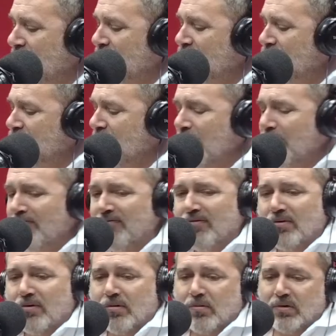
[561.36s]
to jump
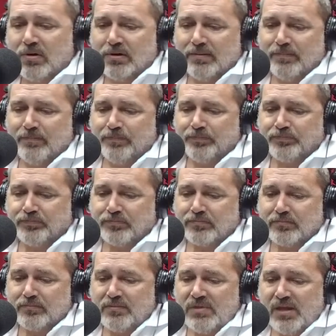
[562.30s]
forward
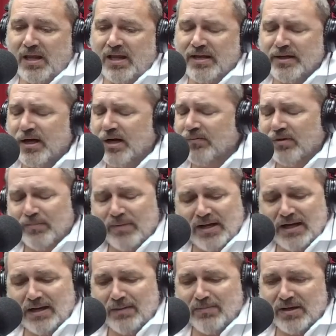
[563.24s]
in our
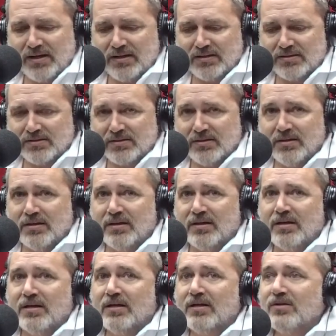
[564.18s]
remaining minutes
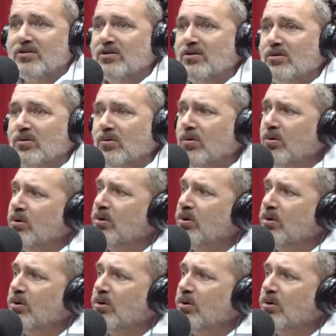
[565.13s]
to